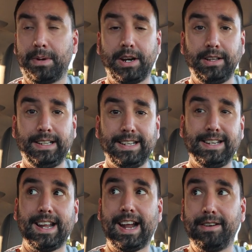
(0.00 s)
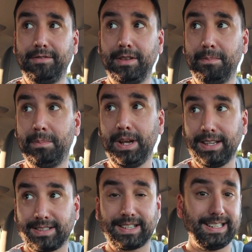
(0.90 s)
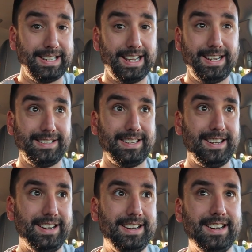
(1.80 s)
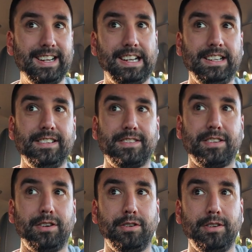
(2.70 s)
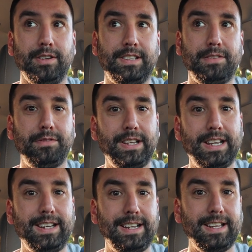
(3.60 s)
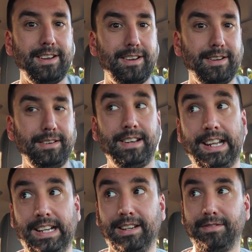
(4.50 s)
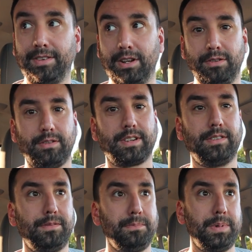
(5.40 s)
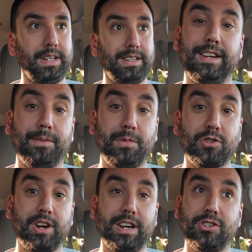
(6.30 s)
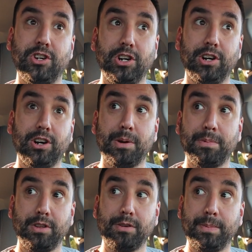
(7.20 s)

apparently didn't have the best day today, so definitely ending it on a negative note, but I'm gonna try to cheer her up a little